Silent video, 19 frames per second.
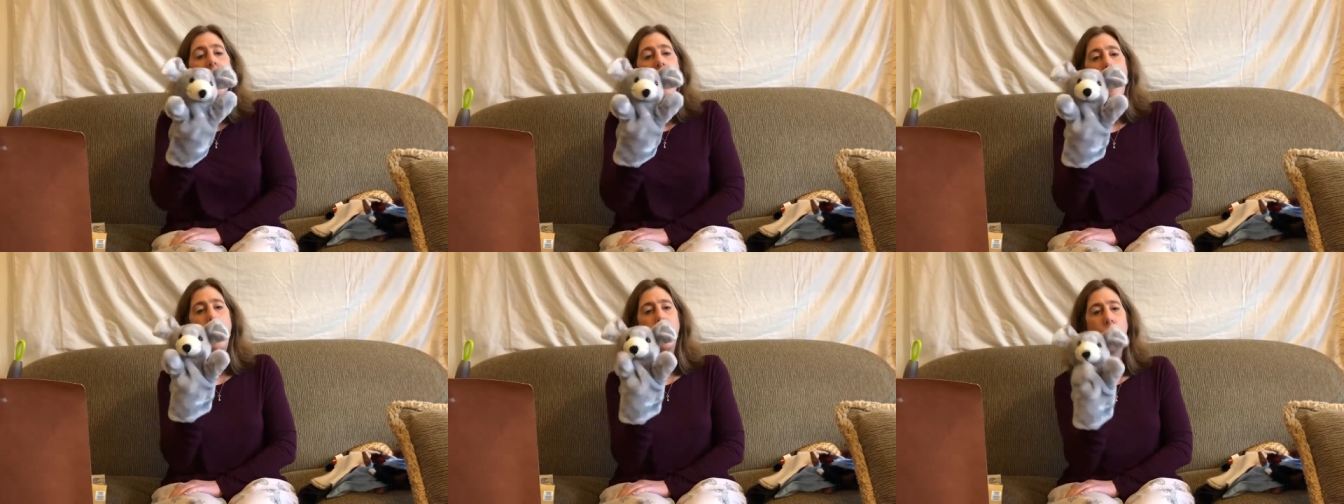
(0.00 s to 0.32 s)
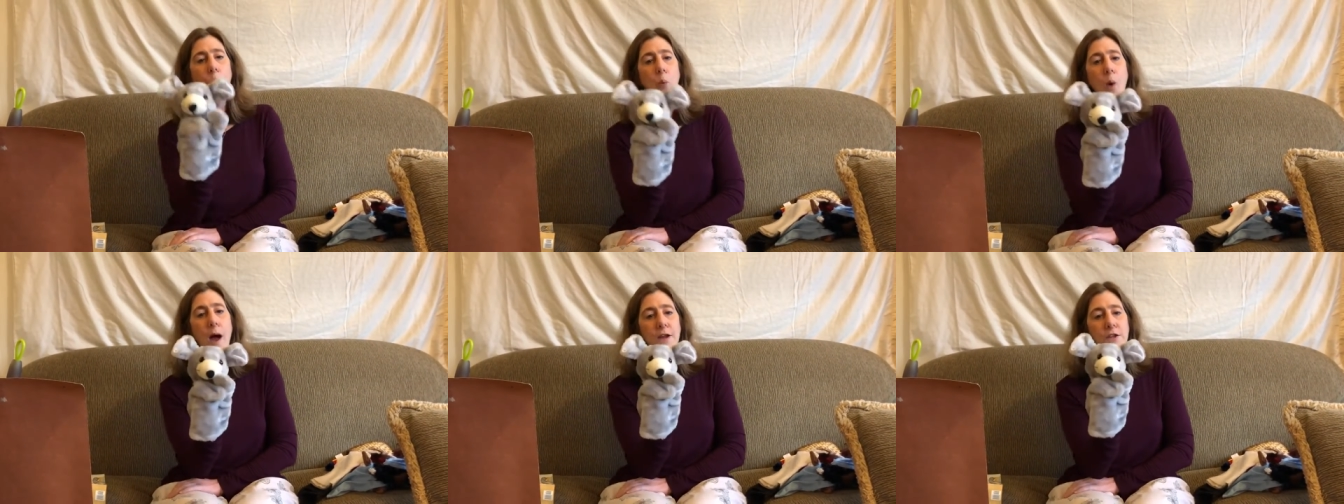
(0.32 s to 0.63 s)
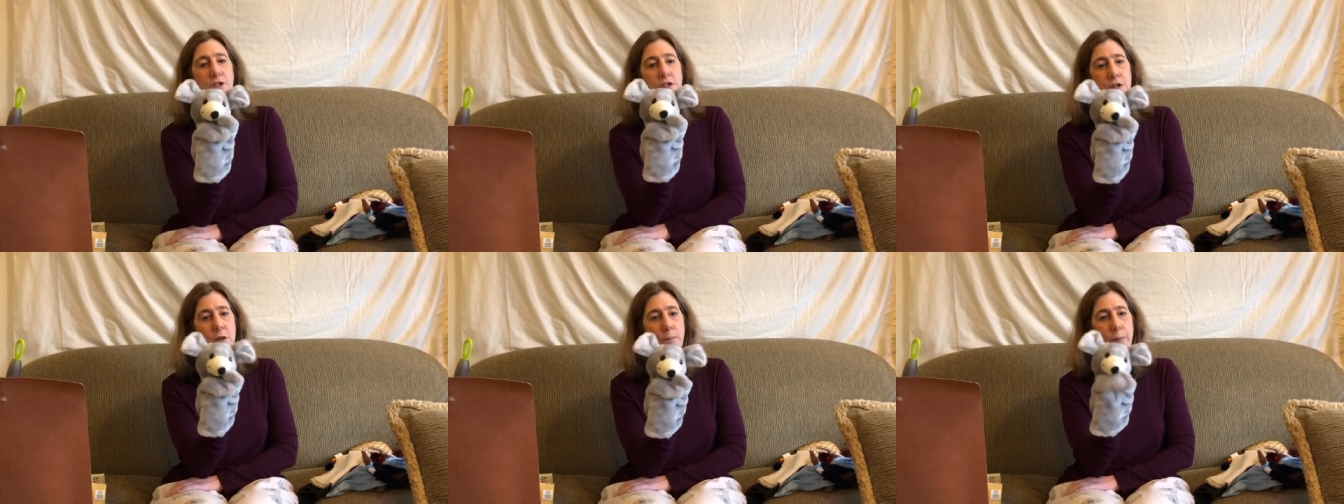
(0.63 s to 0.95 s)
I
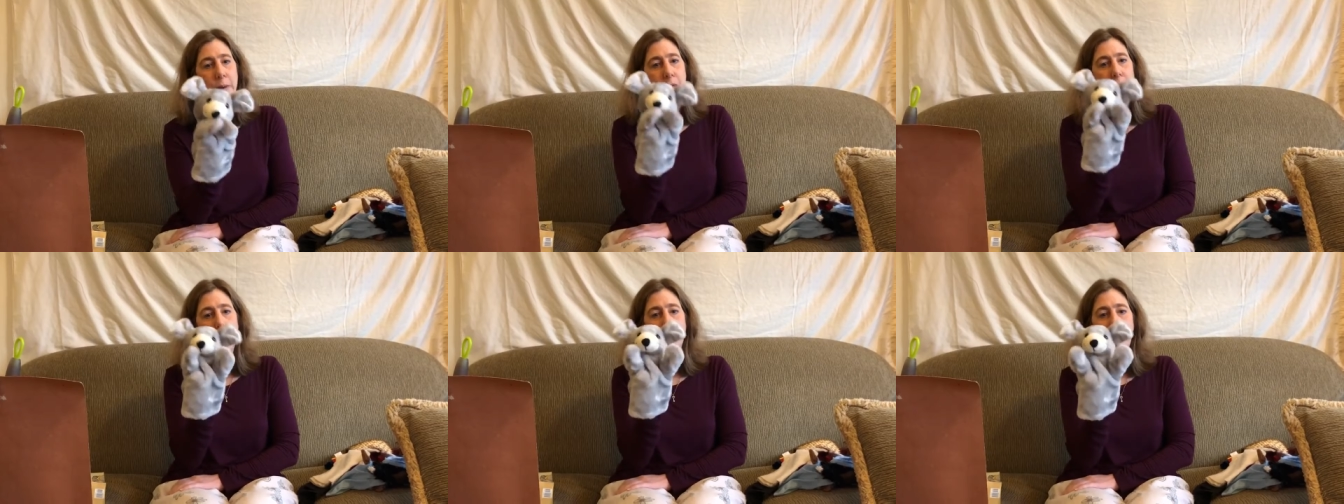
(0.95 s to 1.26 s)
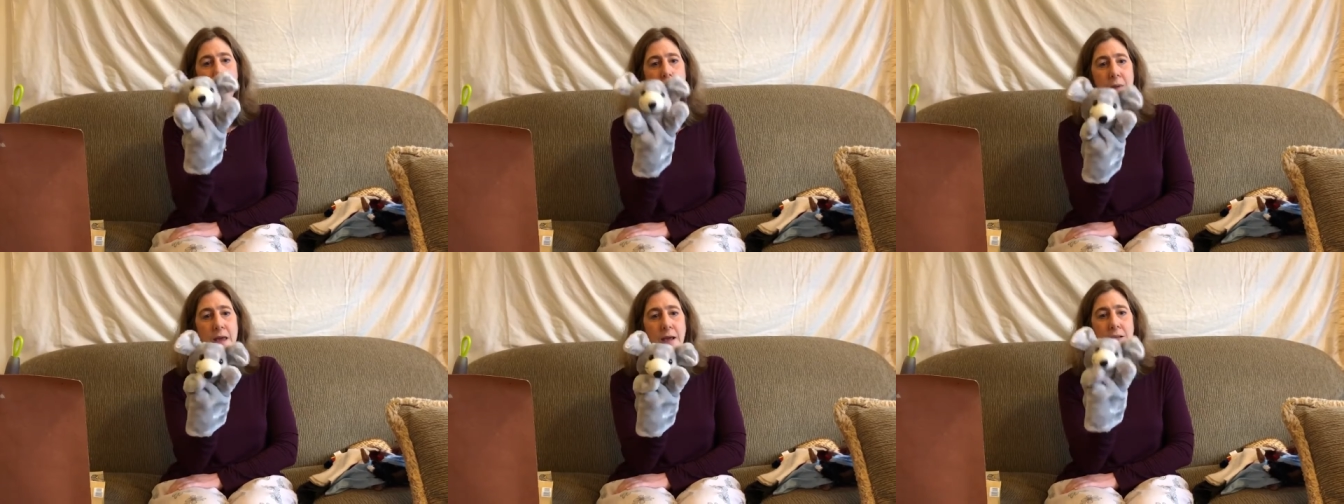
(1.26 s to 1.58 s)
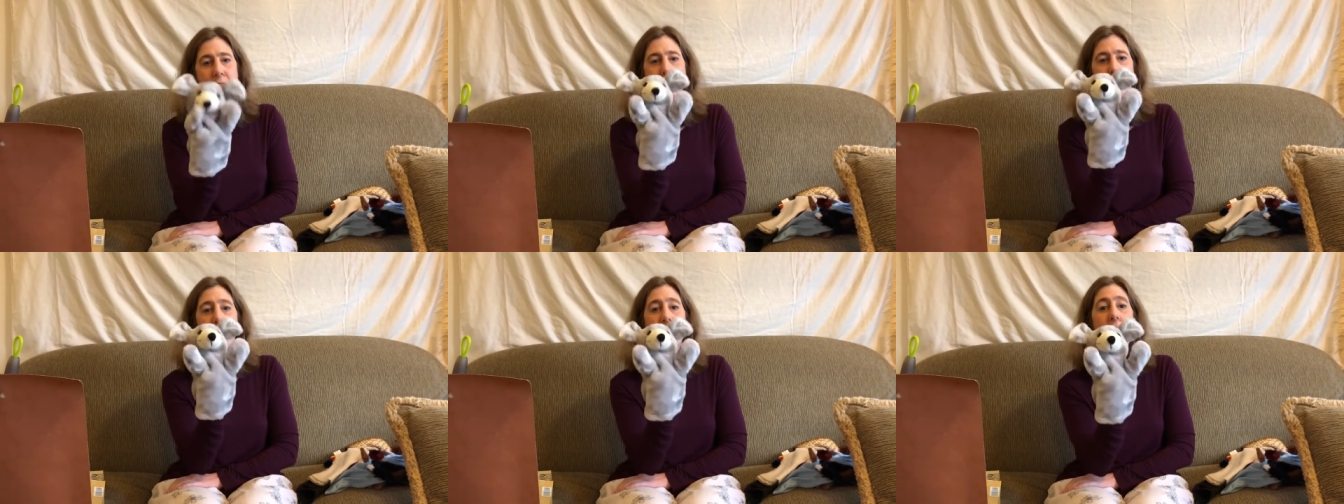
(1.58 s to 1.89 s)
watched it being
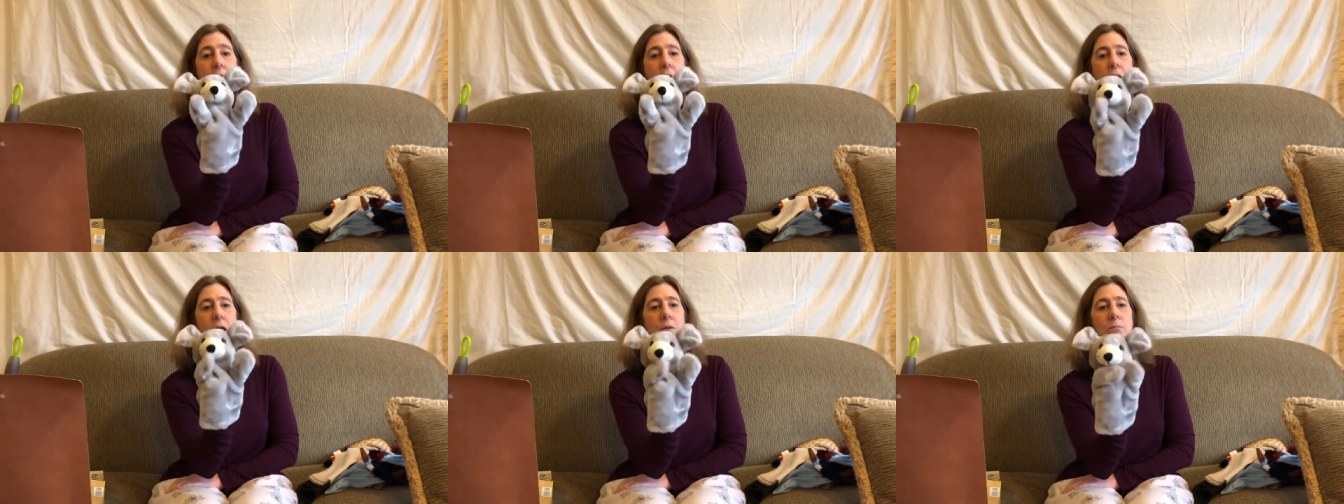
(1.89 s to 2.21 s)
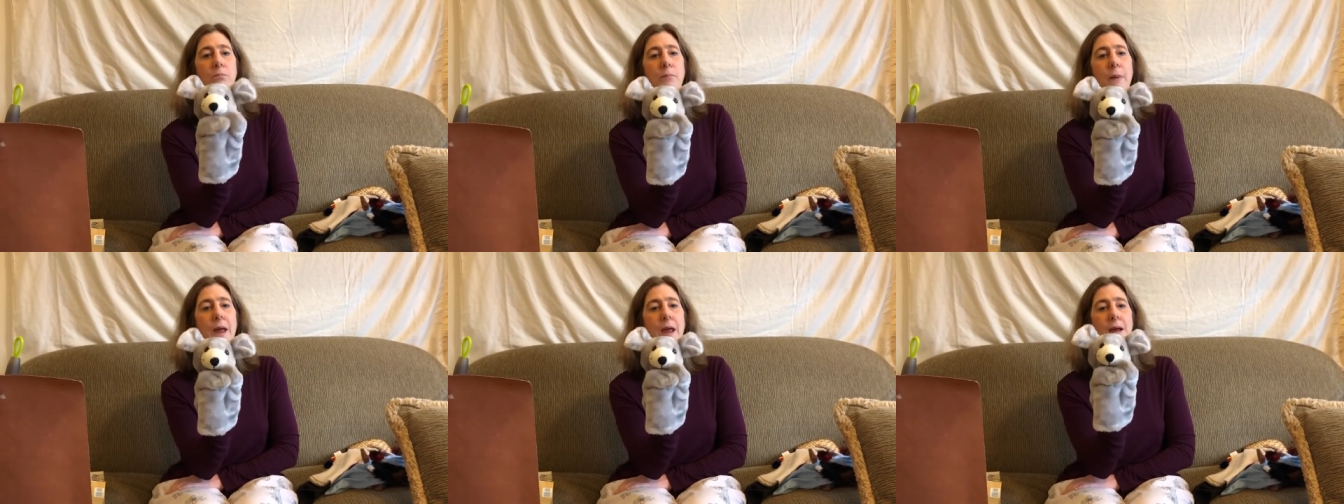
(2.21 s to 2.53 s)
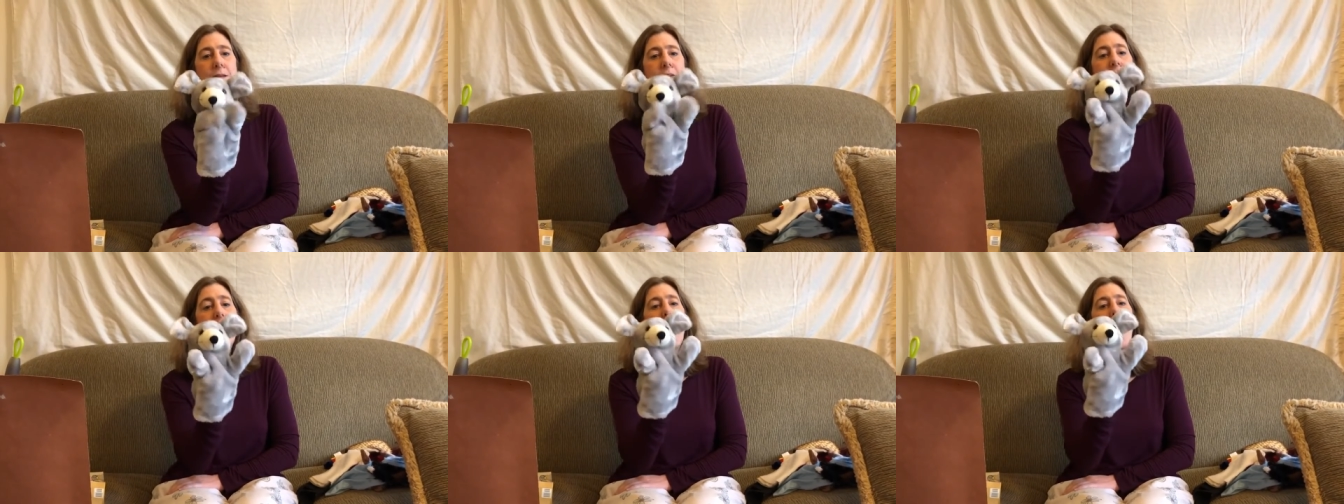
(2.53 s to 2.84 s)
mixed and
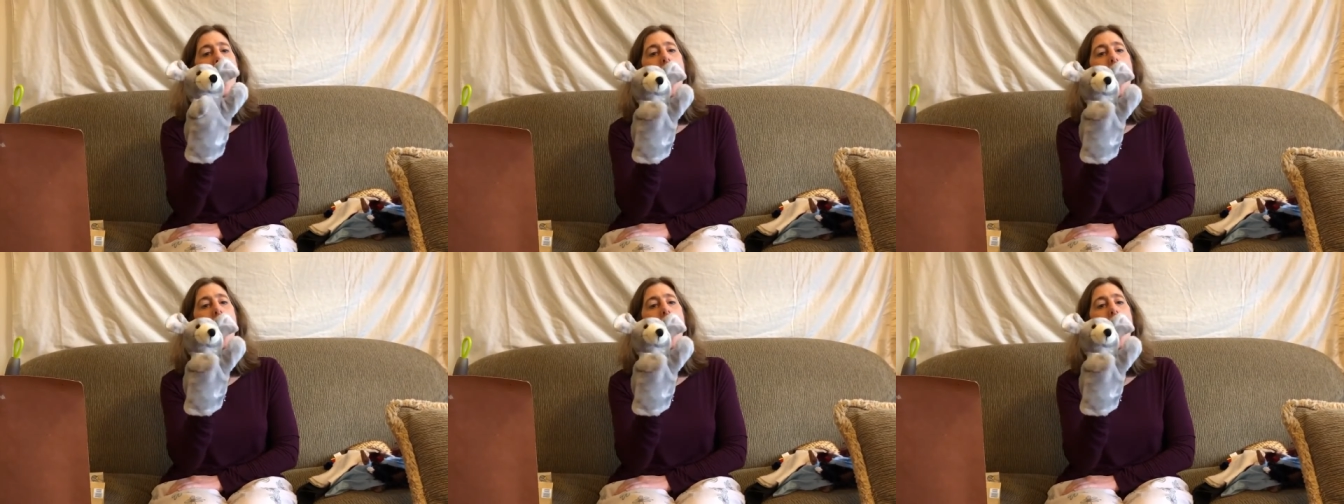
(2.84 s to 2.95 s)
baked.